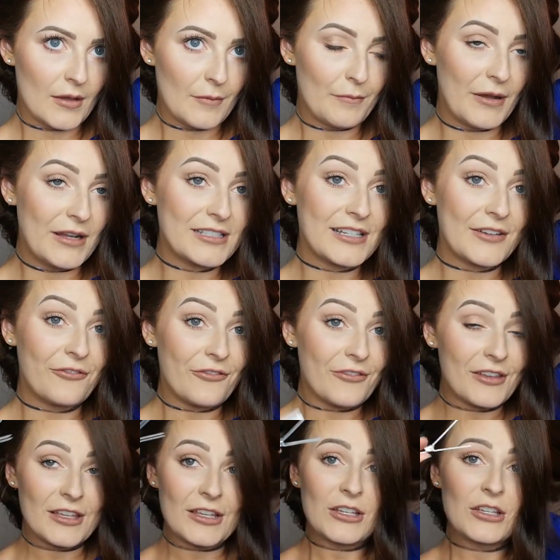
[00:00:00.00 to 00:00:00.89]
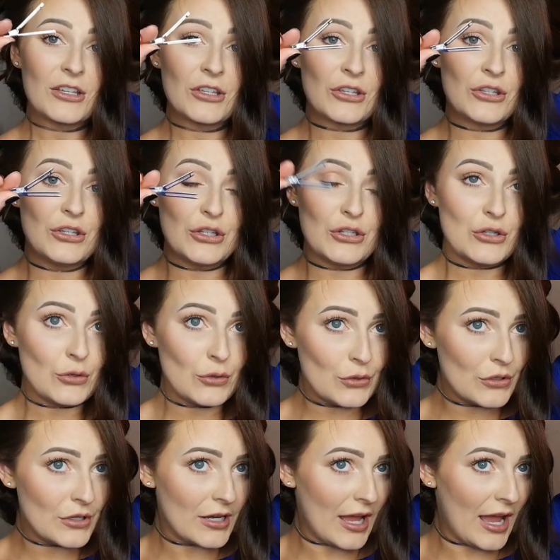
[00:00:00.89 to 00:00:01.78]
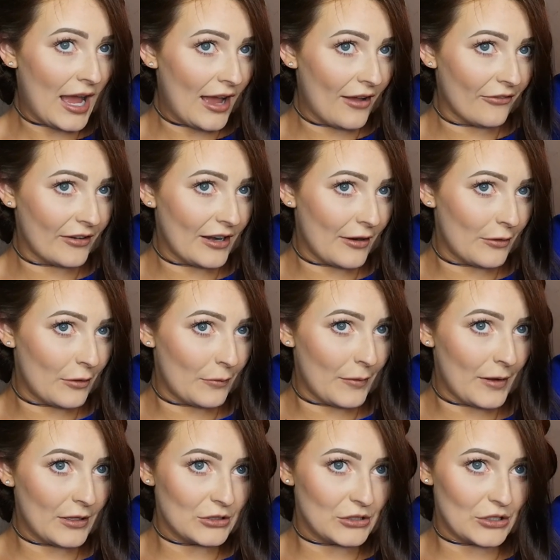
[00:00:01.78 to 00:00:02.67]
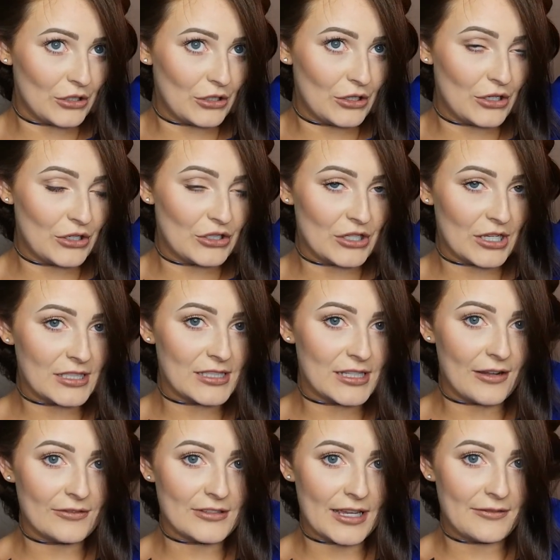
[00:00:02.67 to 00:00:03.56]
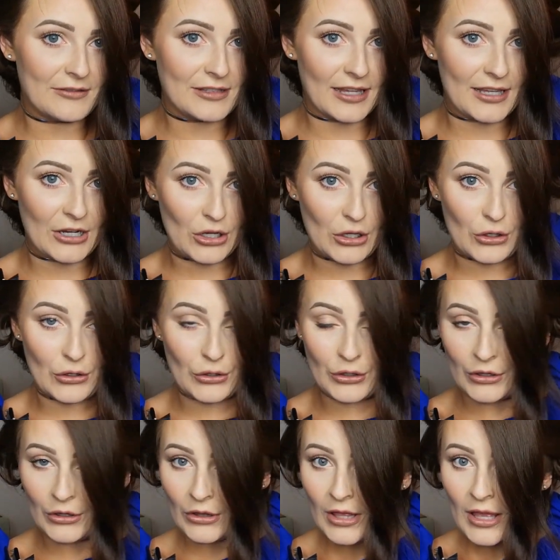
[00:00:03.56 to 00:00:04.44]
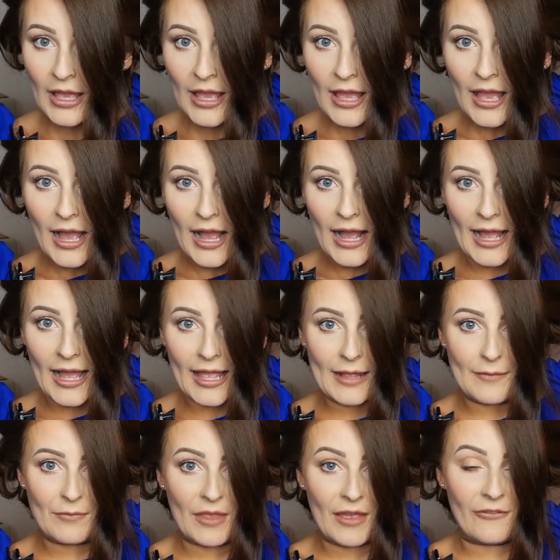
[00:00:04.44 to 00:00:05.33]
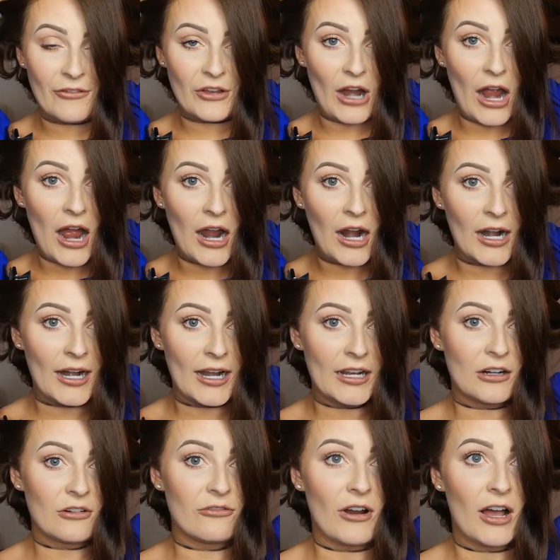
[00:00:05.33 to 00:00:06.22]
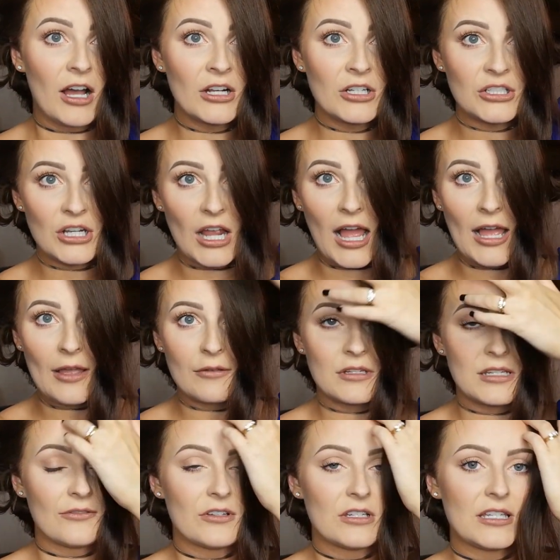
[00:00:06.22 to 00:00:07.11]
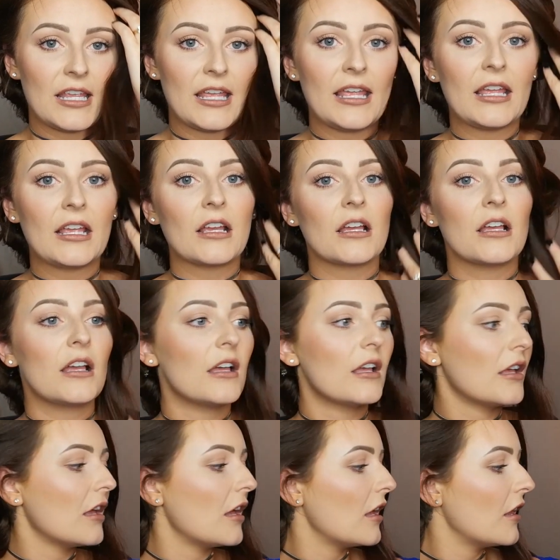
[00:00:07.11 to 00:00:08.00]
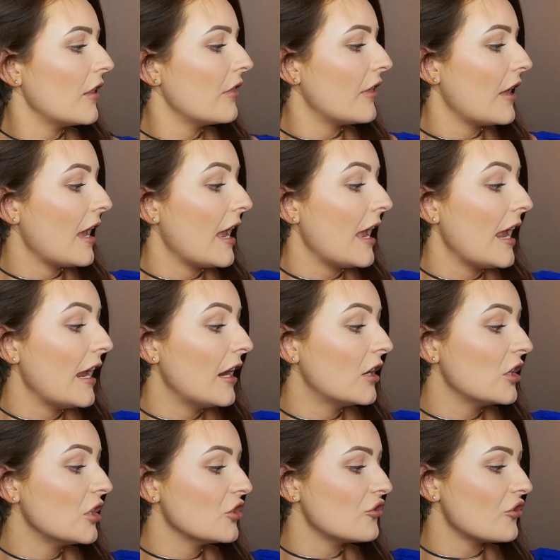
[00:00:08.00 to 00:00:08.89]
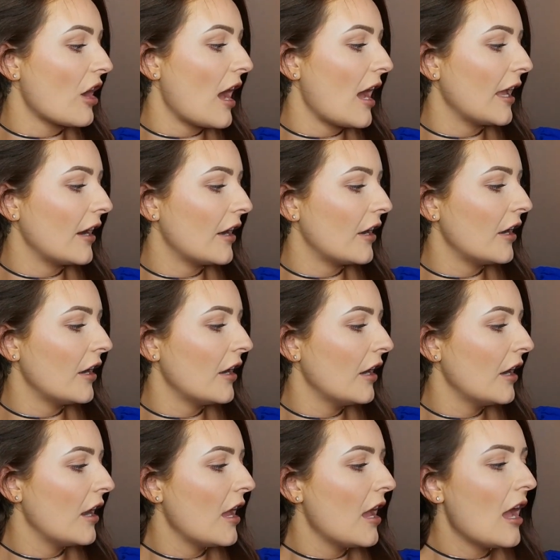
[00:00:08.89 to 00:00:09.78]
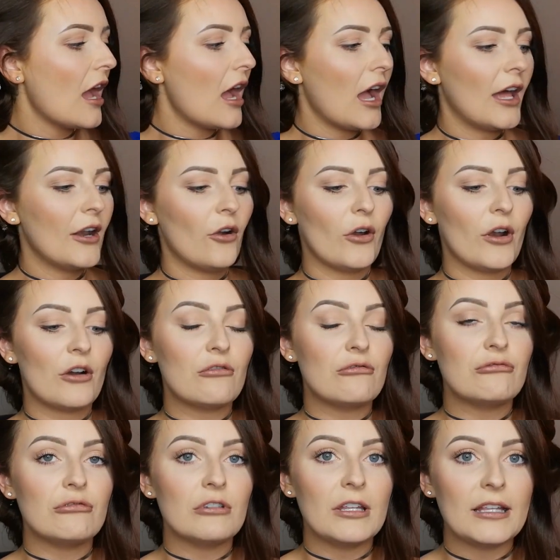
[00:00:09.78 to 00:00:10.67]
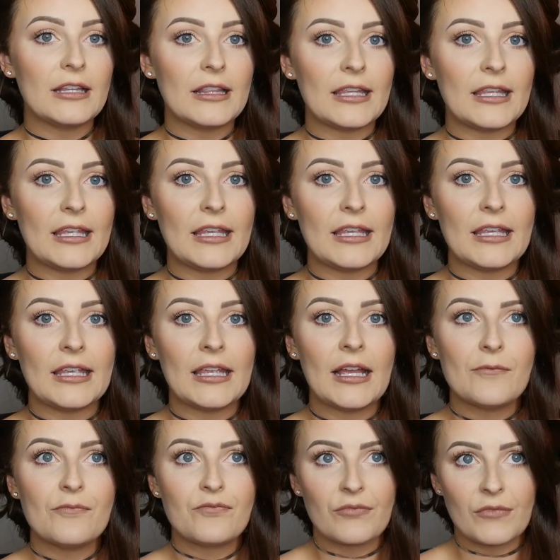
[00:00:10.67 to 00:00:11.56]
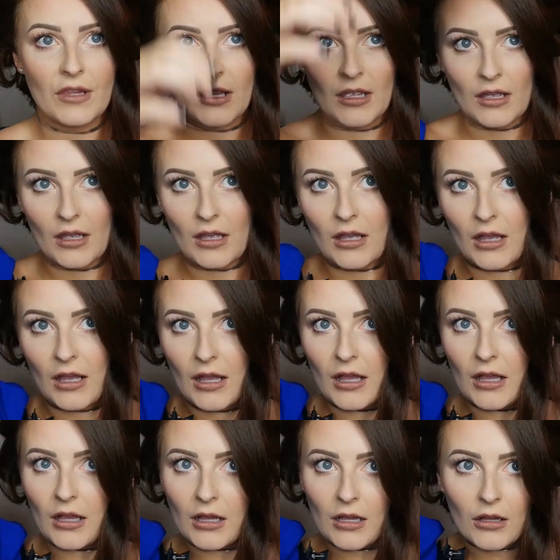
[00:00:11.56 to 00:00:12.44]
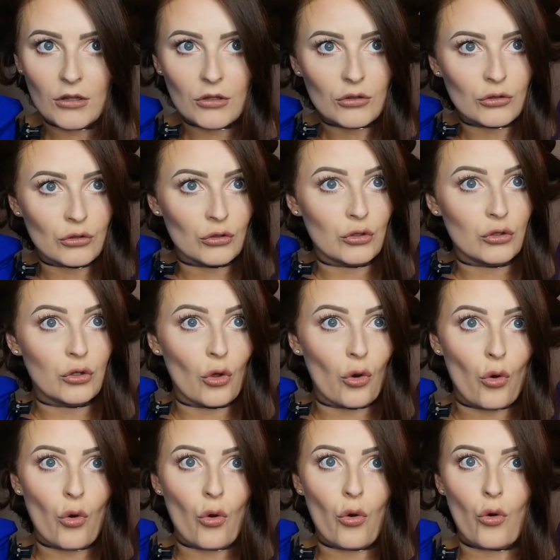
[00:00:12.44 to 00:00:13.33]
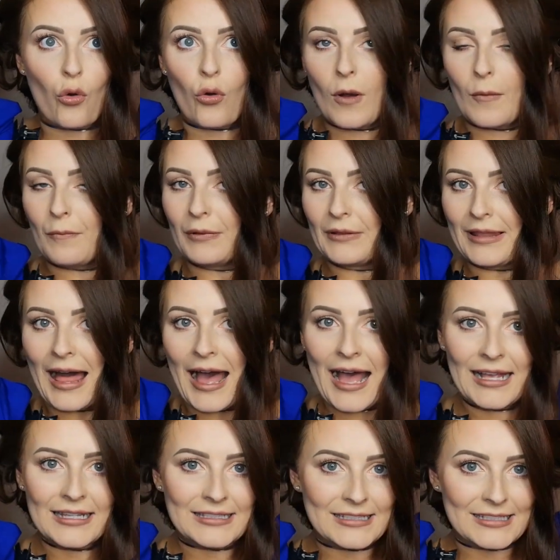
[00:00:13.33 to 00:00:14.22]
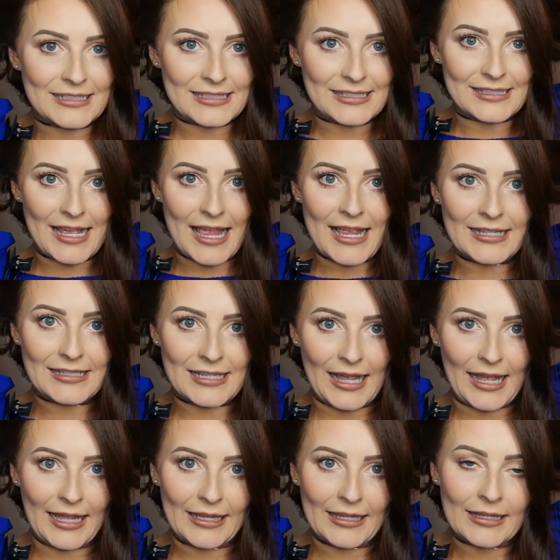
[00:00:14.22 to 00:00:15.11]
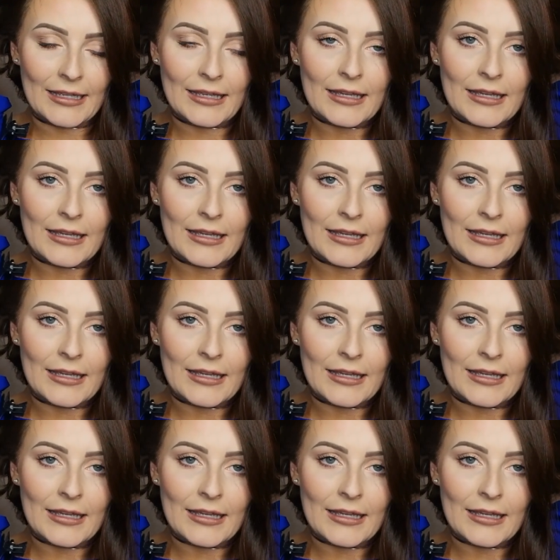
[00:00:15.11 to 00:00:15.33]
But if you don't, half an hour will do, just enough time to let it cool. If you are in a rush, I would even take the hair dryer and on a really low blast setting,